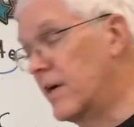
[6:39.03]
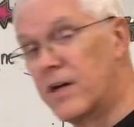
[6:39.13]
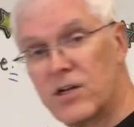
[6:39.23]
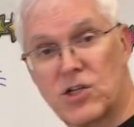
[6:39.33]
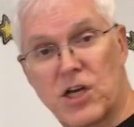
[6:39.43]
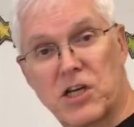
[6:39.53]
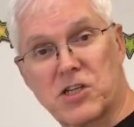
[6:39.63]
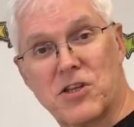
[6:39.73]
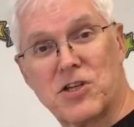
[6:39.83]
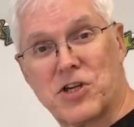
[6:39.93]
Cheeks
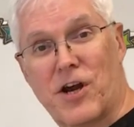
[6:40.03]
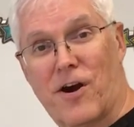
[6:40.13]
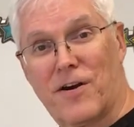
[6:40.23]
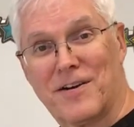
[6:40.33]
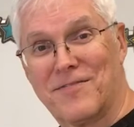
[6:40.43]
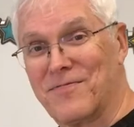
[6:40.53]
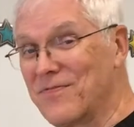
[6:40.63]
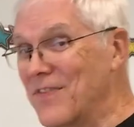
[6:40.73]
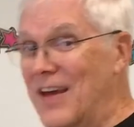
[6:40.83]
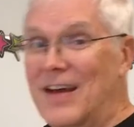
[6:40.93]
in the chair.
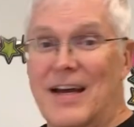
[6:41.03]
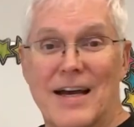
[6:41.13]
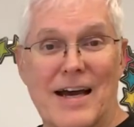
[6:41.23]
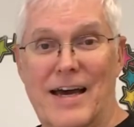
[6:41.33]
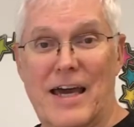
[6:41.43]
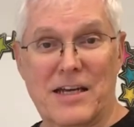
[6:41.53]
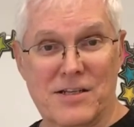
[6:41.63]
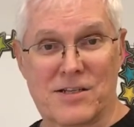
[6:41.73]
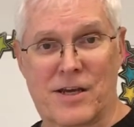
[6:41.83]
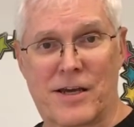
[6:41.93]
I hate
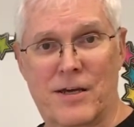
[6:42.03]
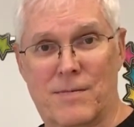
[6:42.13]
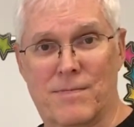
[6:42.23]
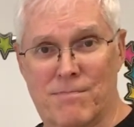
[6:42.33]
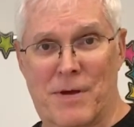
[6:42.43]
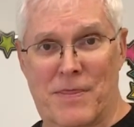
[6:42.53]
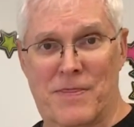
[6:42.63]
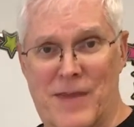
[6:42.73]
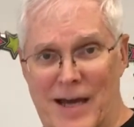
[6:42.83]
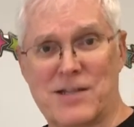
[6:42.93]
to say it, but
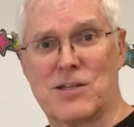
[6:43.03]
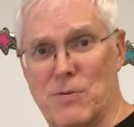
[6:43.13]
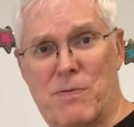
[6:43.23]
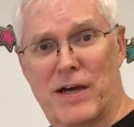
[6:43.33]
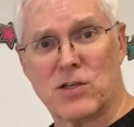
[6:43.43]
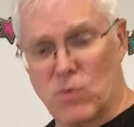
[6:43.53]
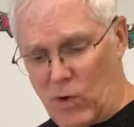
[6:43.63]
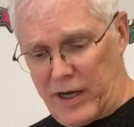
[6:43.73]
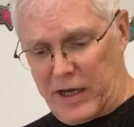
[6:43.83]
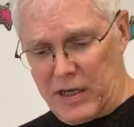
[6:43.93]
that's the best
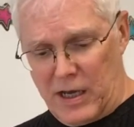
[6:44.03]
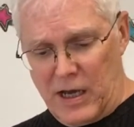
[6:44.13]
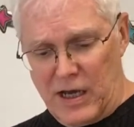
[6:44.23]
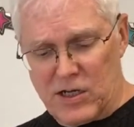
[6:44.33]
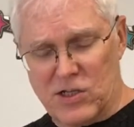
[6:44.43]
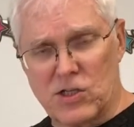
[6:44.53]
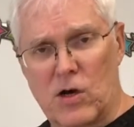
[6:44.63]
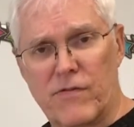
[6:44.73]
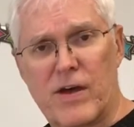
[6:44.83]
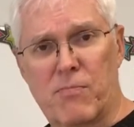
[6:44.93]
way to
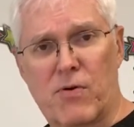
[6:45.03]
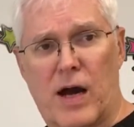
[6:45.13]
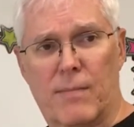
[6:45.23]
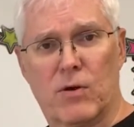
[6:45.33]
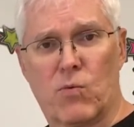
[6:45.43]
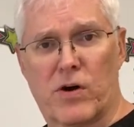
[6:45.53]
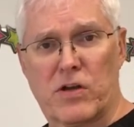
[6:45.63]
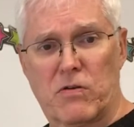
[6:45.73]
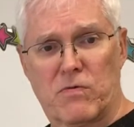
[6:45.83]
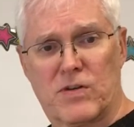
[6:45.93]
solve that problem where
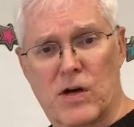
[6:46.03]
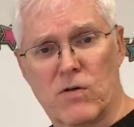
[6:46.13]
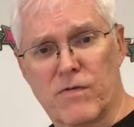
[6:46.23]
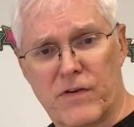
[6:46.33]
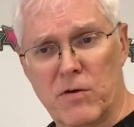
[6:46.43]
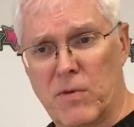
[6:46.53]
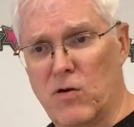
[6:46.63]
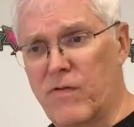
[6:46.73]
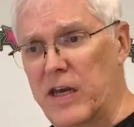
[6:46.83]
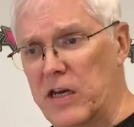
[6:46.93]
you don't feel
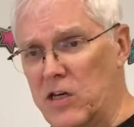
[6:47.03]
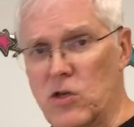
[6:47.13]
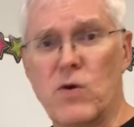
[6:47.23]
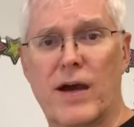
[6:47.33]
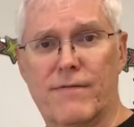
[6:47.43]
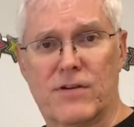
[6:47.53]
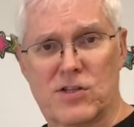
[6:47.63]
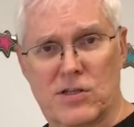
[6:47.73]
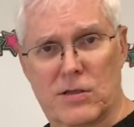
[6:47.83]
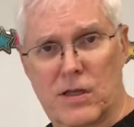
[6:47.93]
motivated. You have to
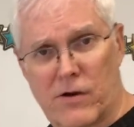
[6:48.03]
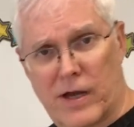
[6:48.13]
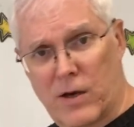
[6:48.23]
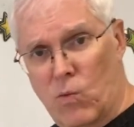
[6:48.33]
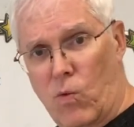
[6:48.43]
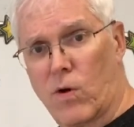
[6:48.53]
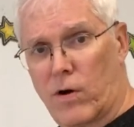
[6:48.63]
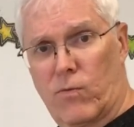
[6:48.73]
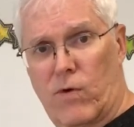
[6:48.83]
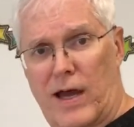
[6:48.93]
sit there and
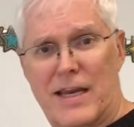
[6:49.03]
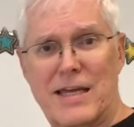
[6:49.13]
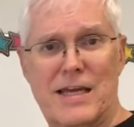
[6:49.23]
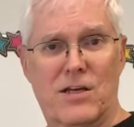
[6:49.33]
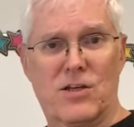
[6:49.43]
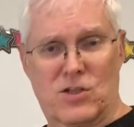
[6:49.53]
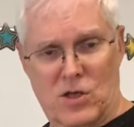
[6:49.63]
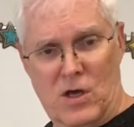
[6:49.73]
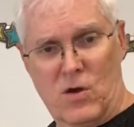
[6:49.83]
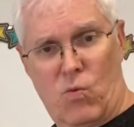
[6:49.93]
work. Writing is
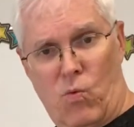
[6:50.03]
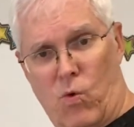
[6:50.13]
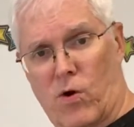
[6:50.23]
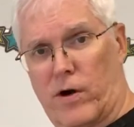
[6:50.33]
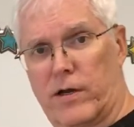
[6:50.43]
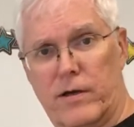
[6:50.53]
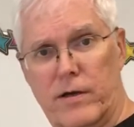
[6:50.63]
work.